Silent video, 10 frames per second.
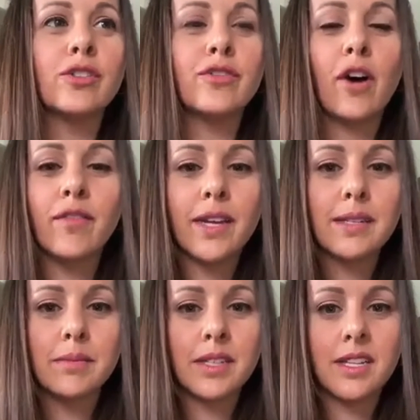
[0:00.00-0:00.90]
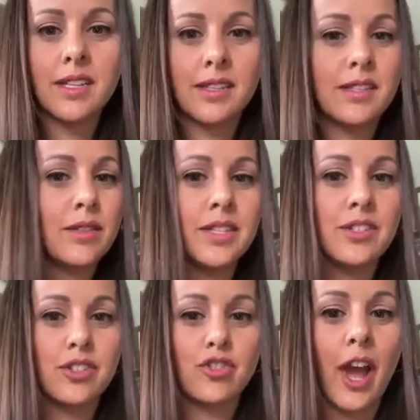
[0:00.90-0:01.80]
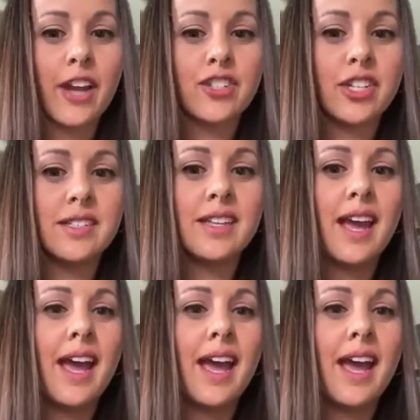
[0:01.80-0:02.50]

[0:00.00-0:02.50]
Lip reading: fall victim to these distractions.